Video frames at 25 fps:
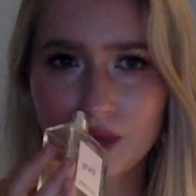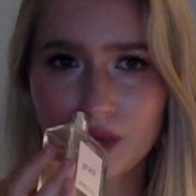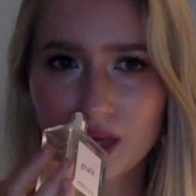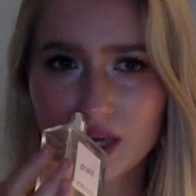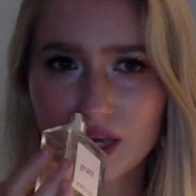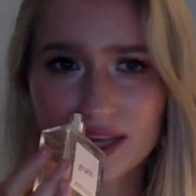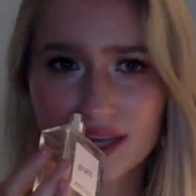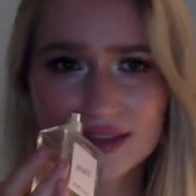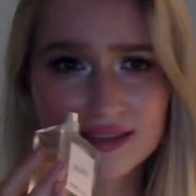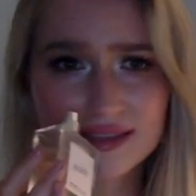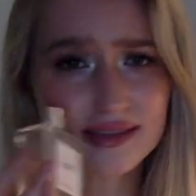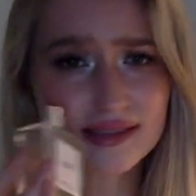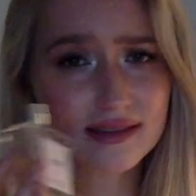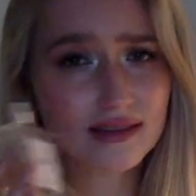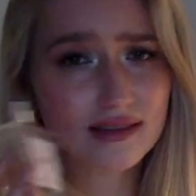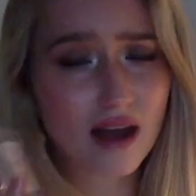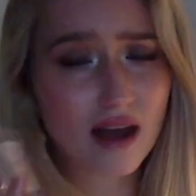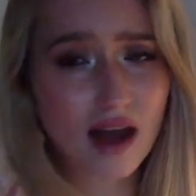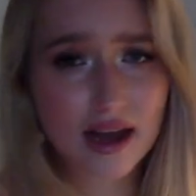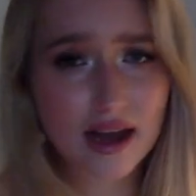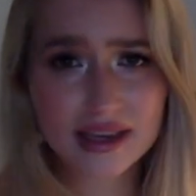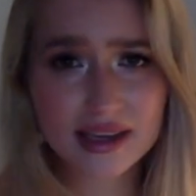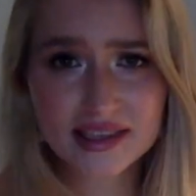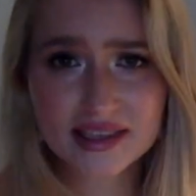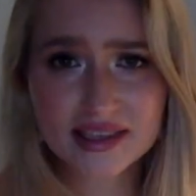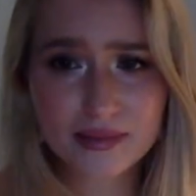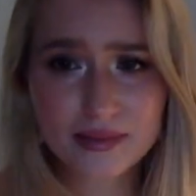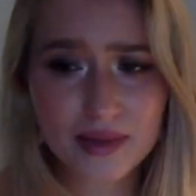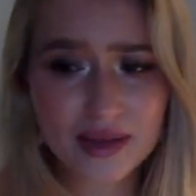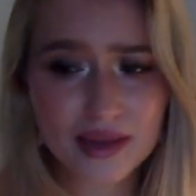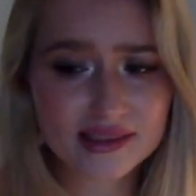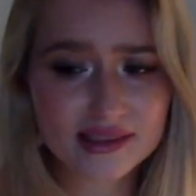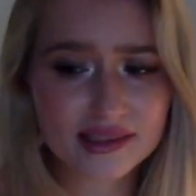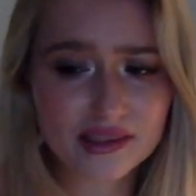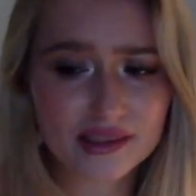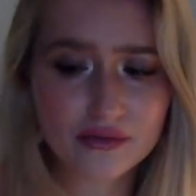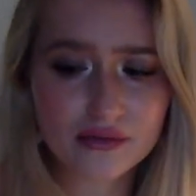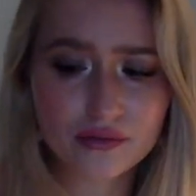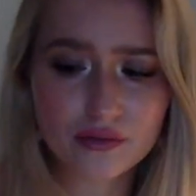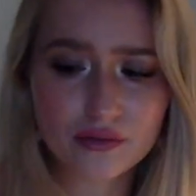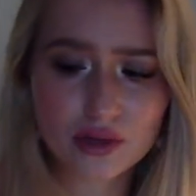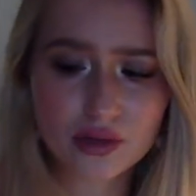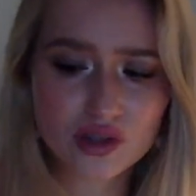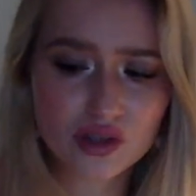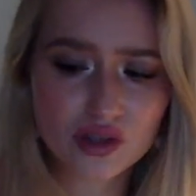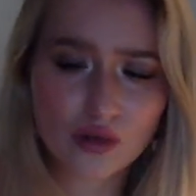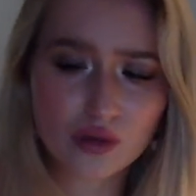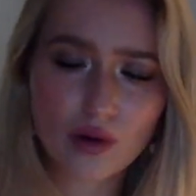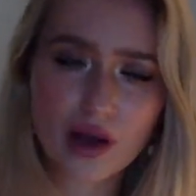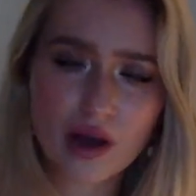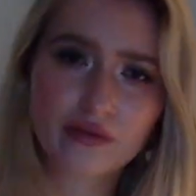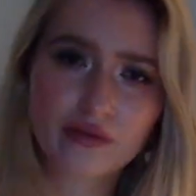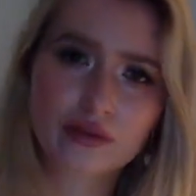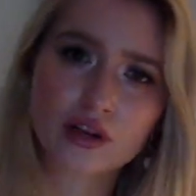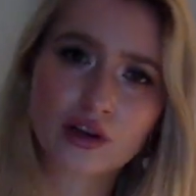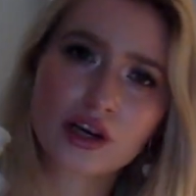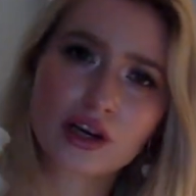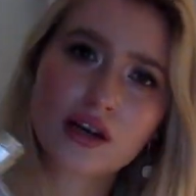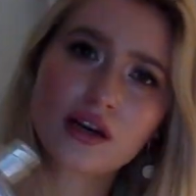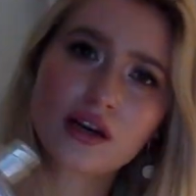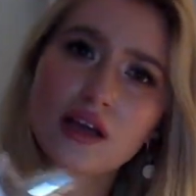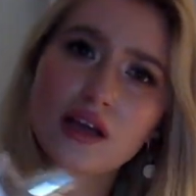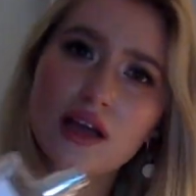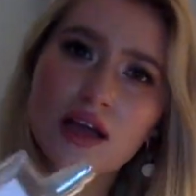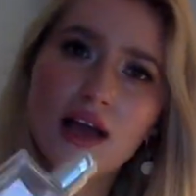It's not expensive whatsoever.